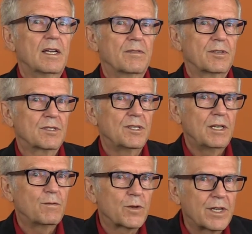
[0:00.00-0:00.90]
if there's a
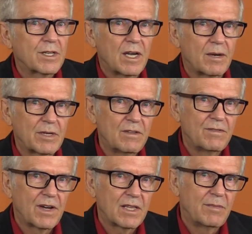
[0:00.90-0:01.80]
need for economic
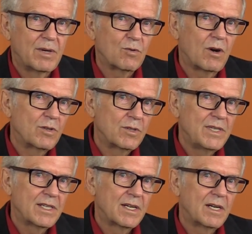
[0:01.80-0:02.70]
development, what would
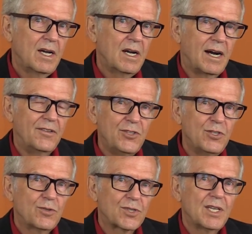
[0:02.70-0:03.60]
be a
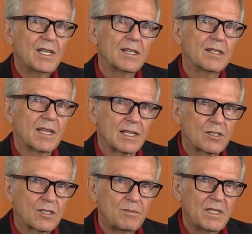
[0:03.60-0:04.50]
new thing
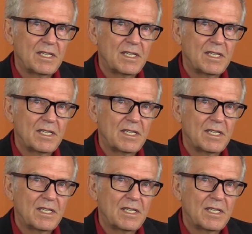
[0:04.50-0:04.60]
that could be